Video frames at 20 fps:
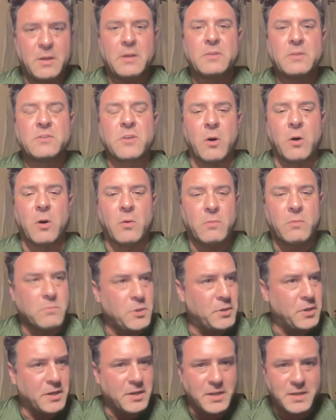So
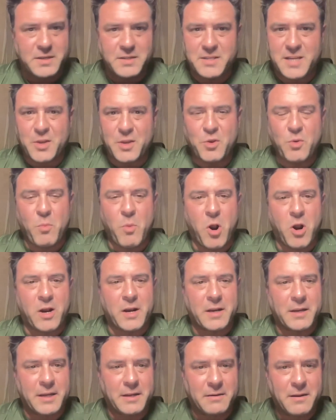you can continue
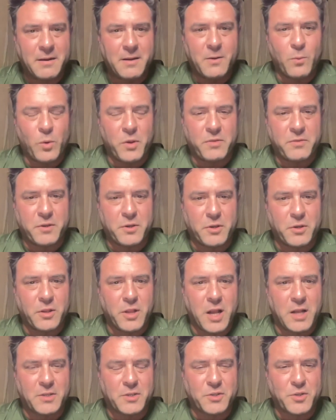marketing with the Good
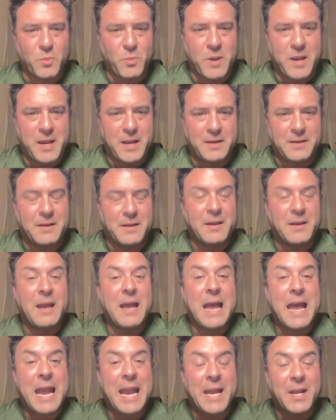Launch domain
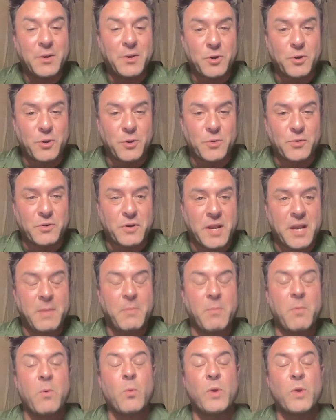and your username.